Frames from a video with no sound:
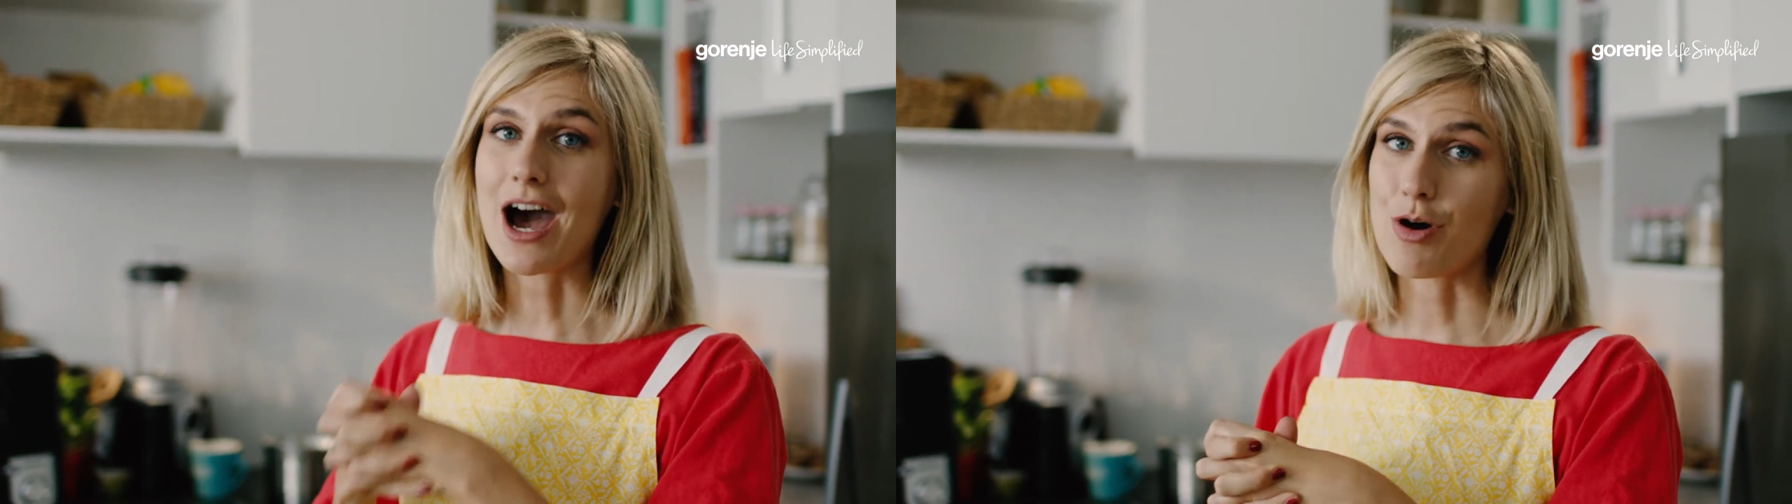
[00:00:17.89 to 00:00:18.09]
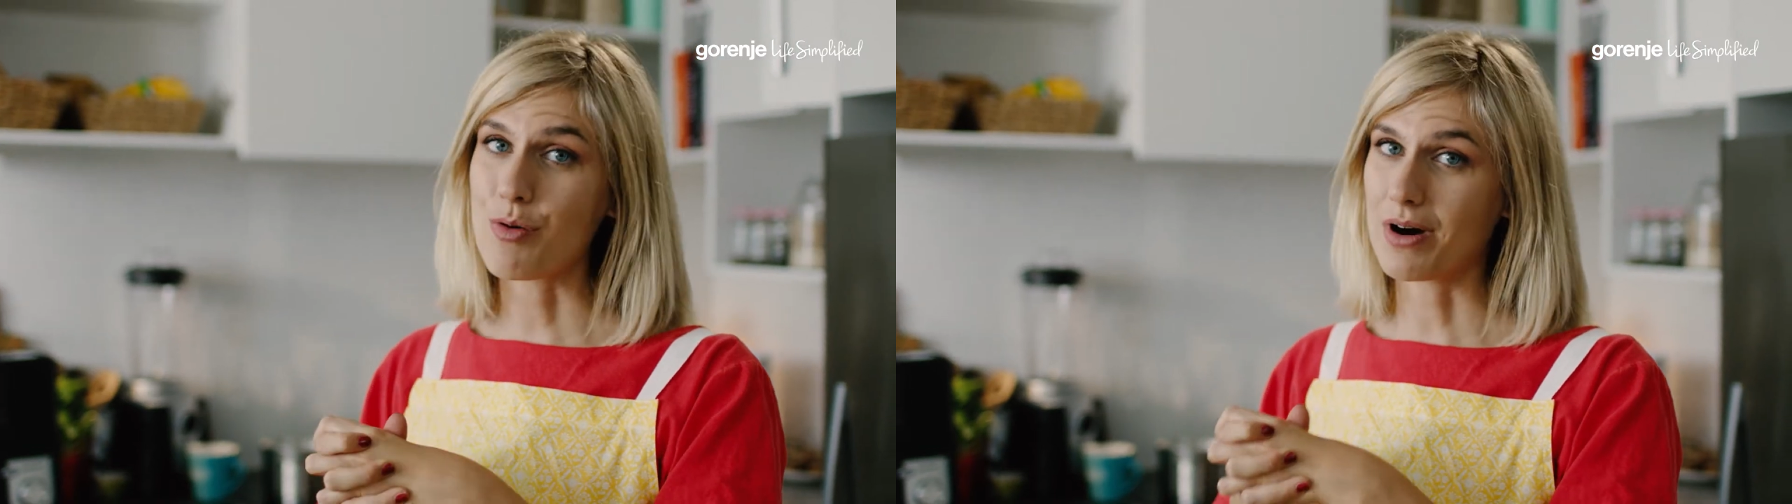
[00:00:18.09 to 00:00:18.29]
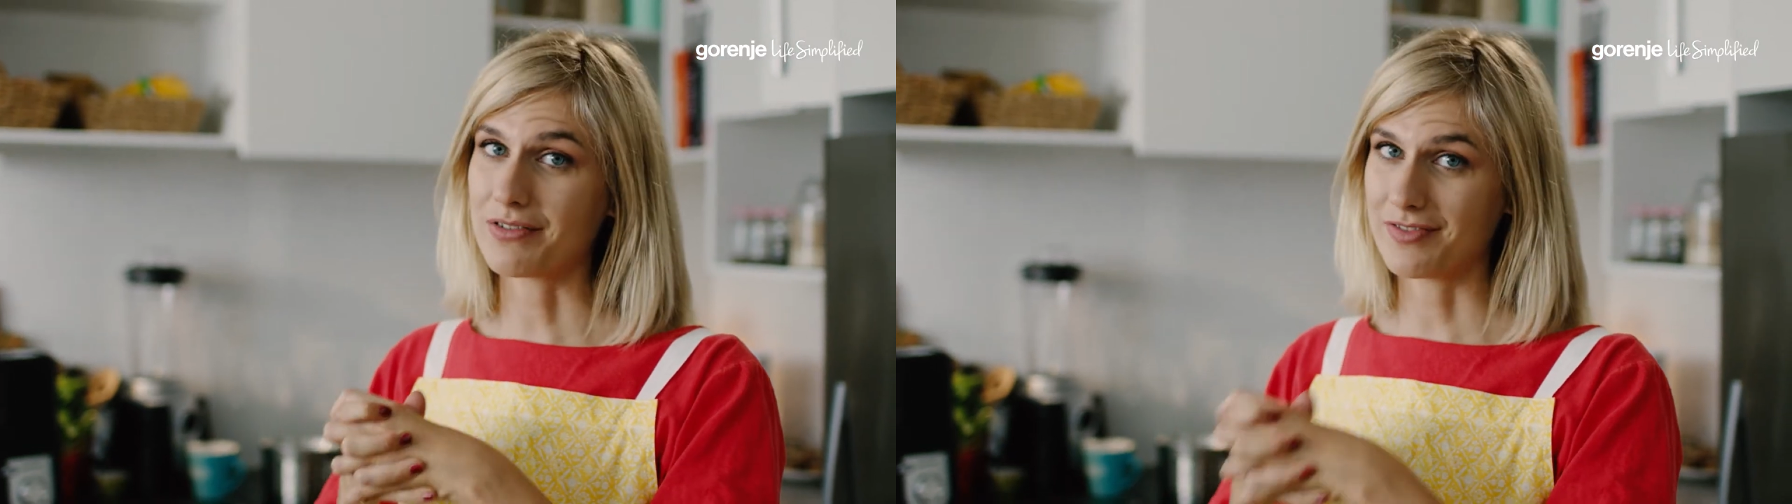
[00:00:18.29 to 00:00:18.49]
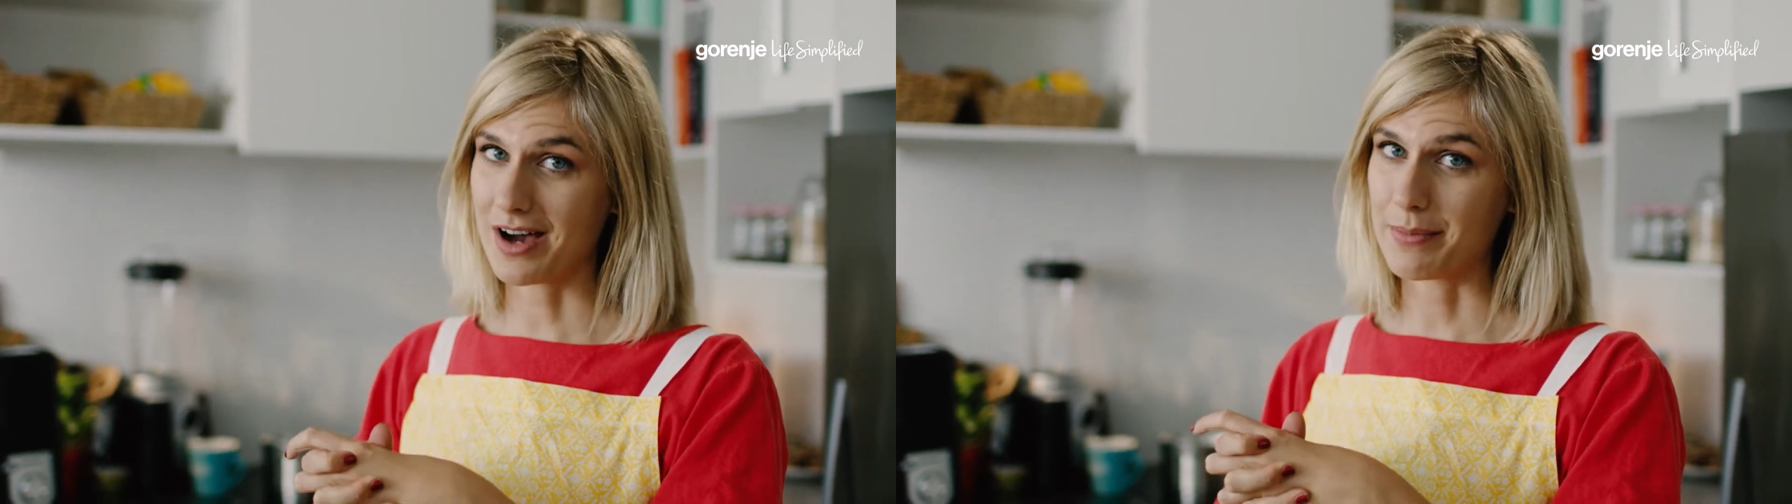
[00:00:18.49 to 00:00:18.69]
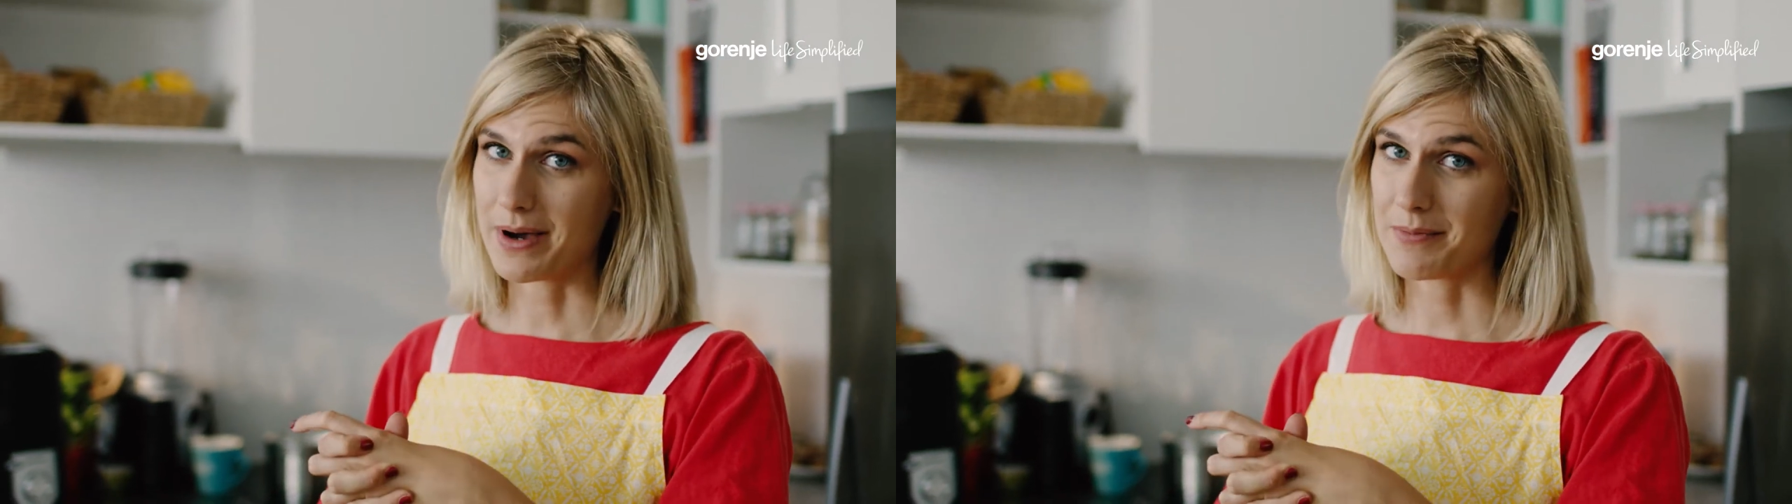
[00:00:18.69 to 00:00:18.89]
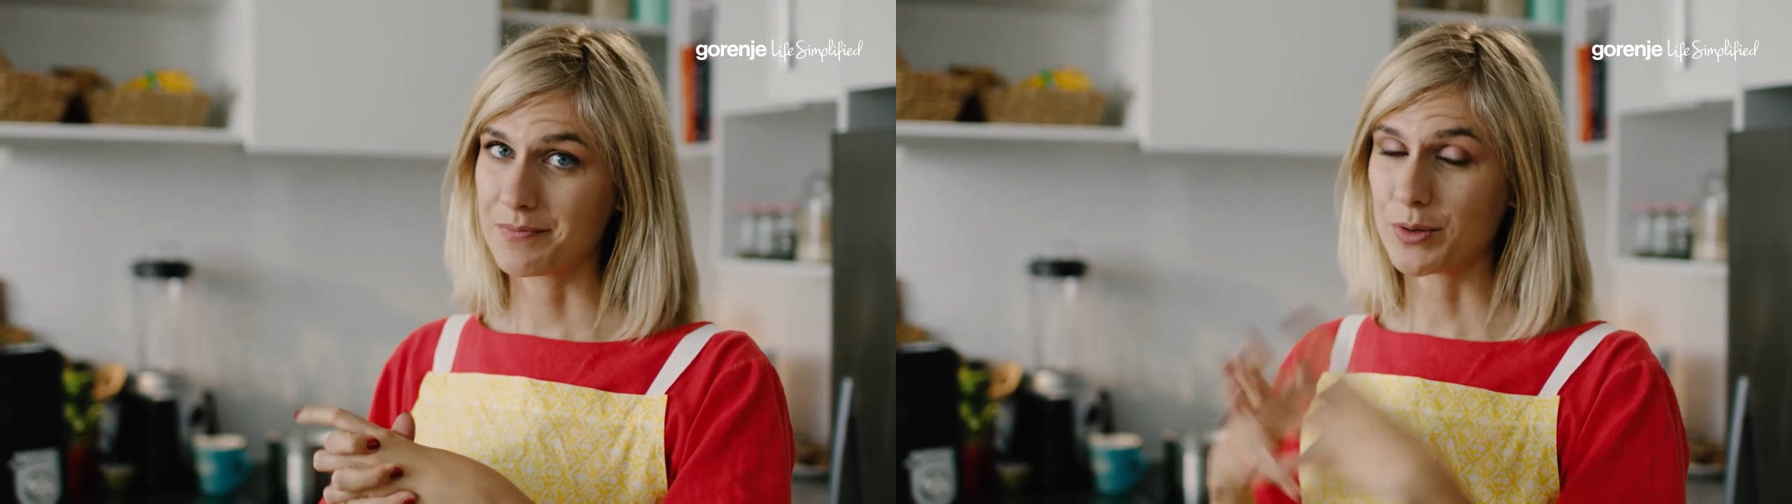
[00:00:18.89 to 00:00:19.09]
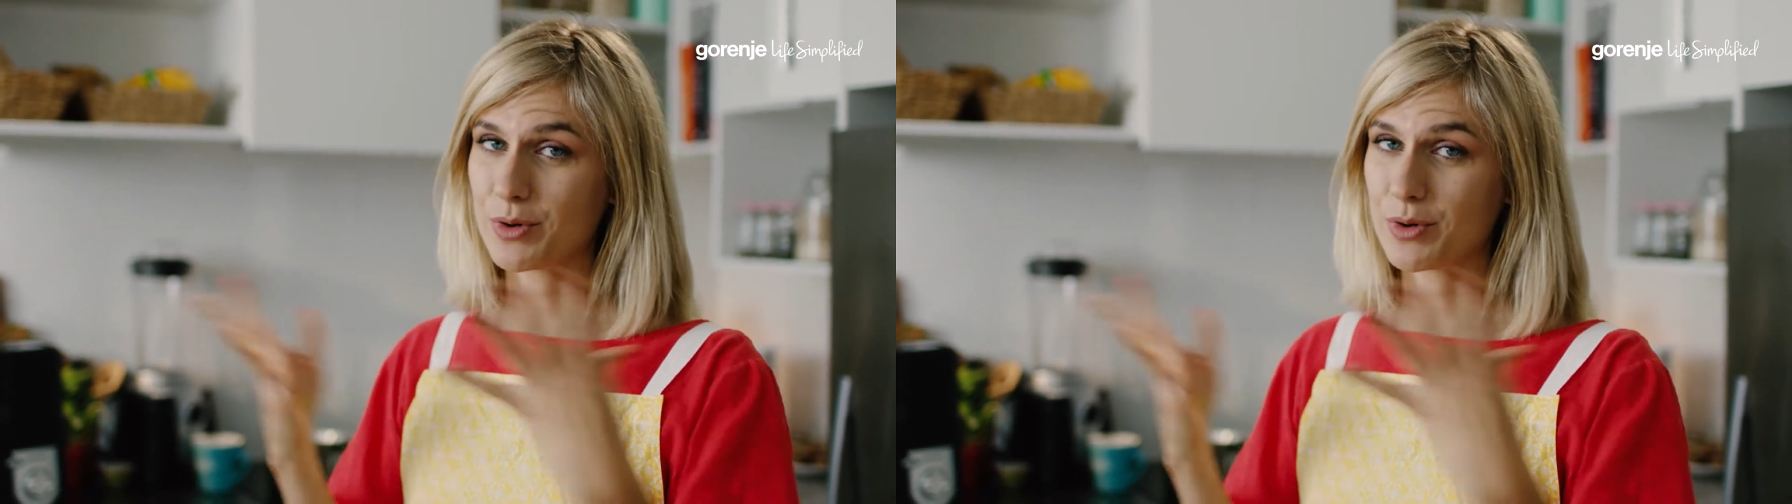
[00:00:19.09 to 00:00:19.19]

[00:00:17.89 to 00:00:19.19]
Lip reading: aquafaba.